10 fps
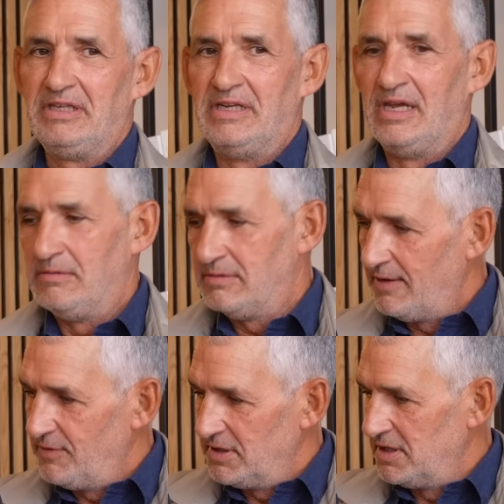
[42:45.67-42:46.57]
you know
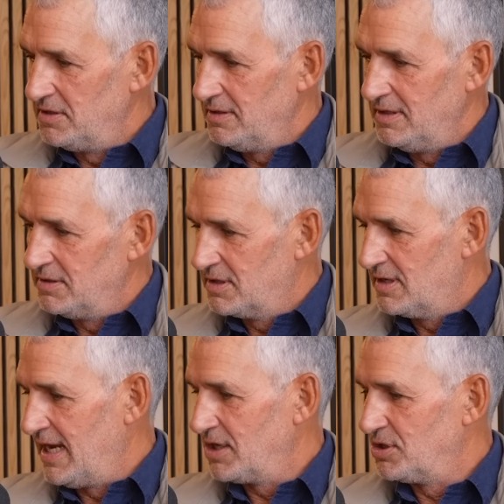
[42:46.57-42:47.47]
they have these in, these
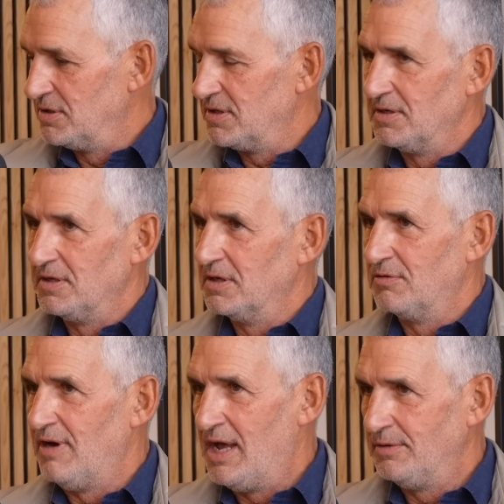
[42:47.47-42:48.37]
connections under the
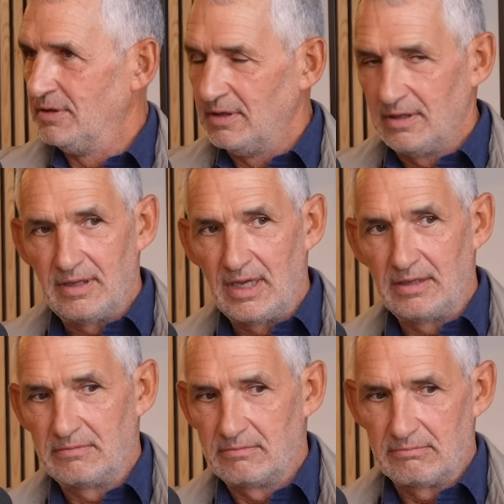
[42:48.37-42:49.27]
ground that
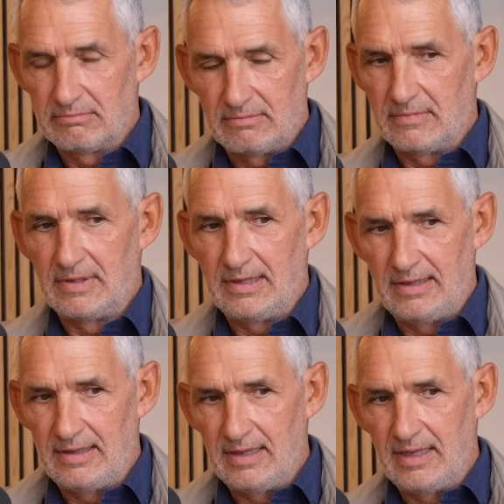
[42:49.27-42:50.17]
they
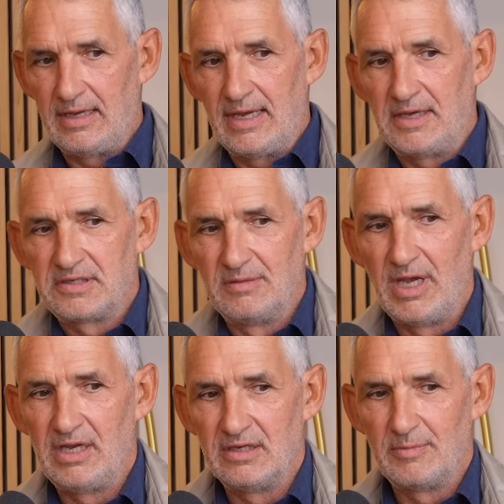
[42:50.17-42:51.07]
they
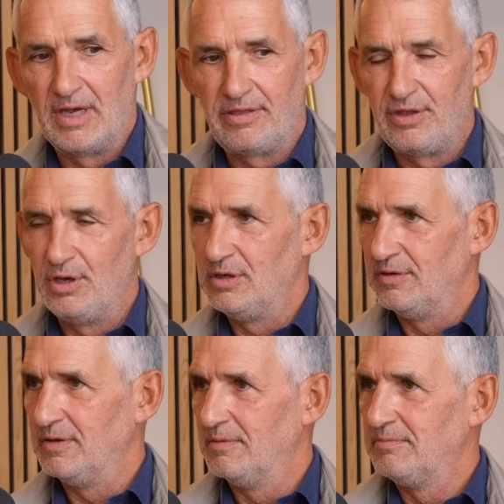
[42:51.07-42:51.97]
estimate is about a
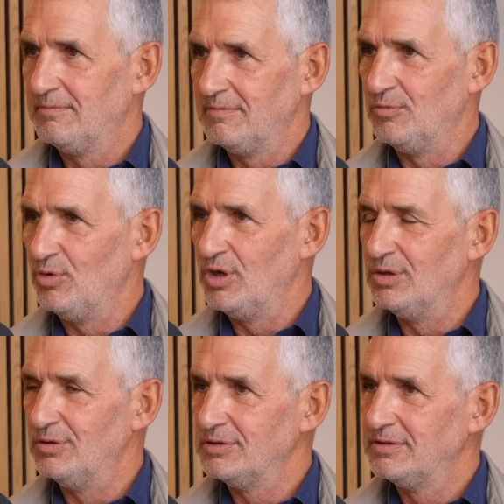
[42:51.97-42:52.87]
third of the the
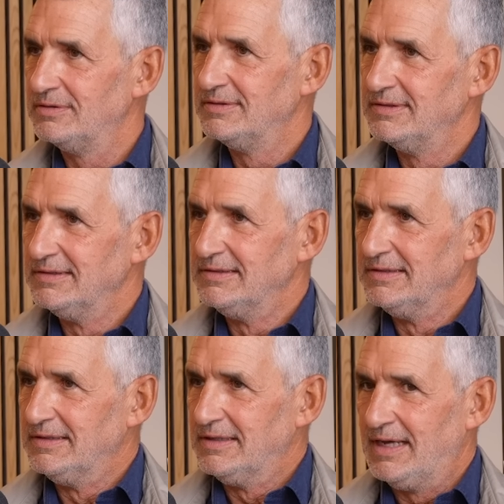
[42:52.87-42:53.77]
world
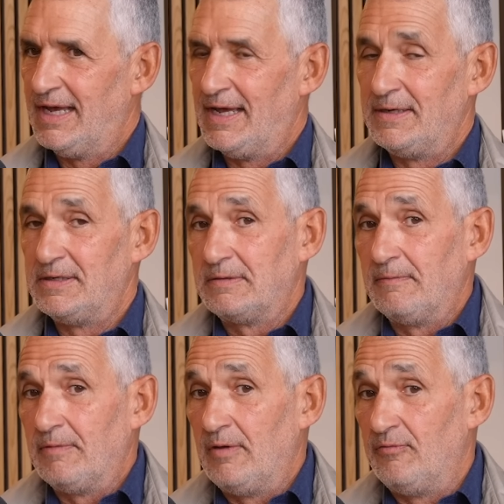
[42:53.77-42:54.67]
and
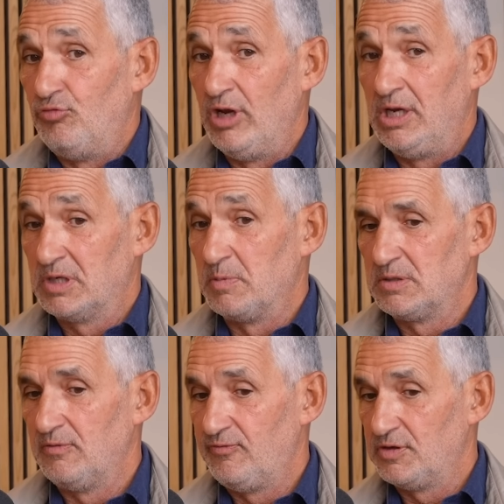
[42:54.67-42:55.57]
really
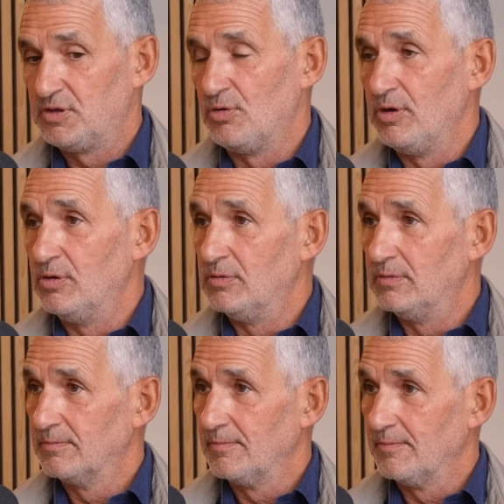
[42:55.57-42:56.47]
responsible for soil,